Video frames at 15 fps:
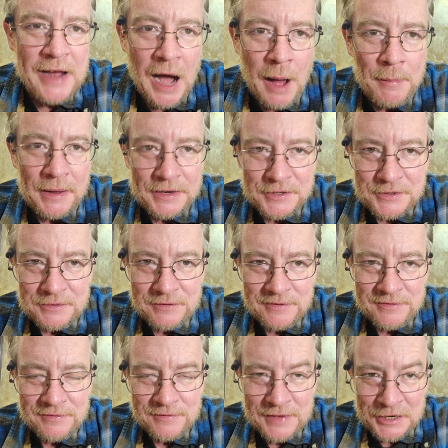comics.
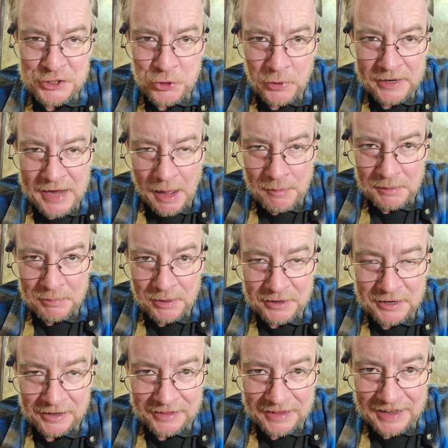Enjoy comic book
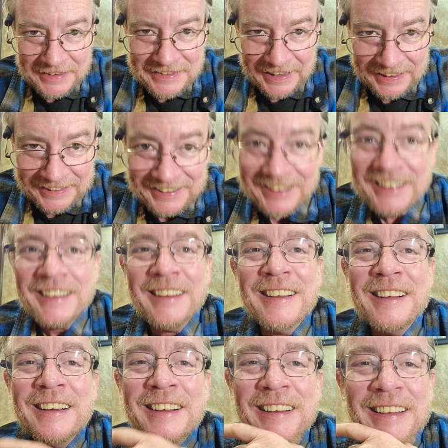collecting.
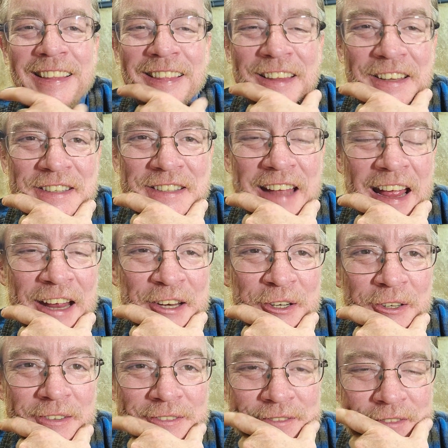This is
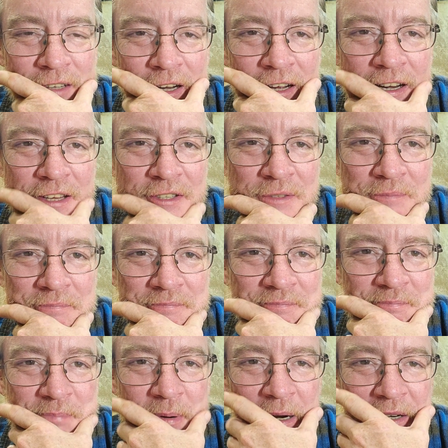Daniel on his
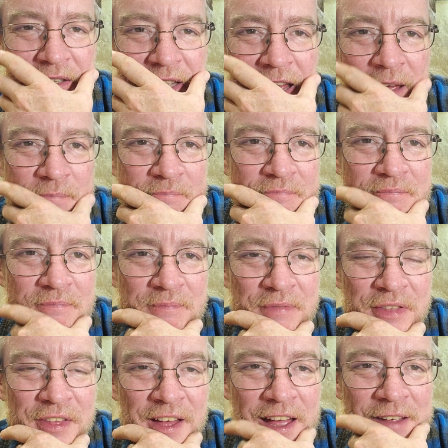birthday
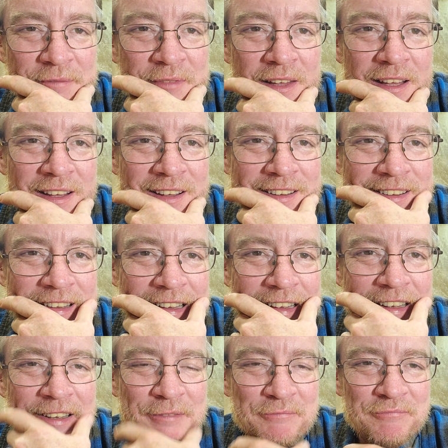thing.
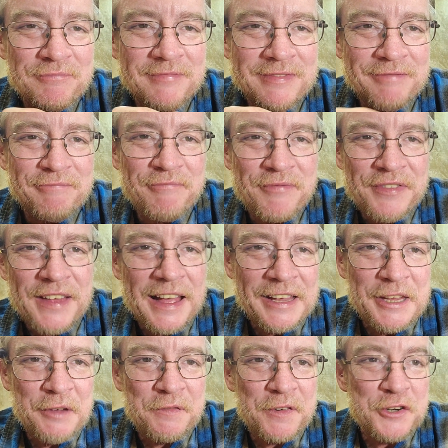And thank
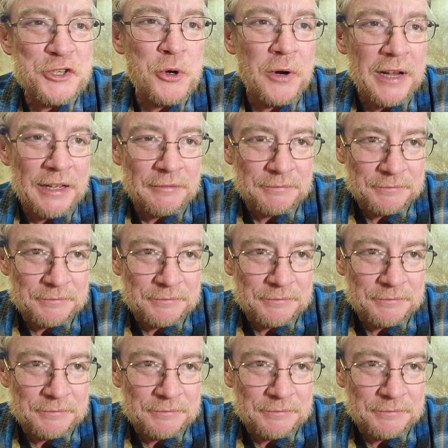you for joining.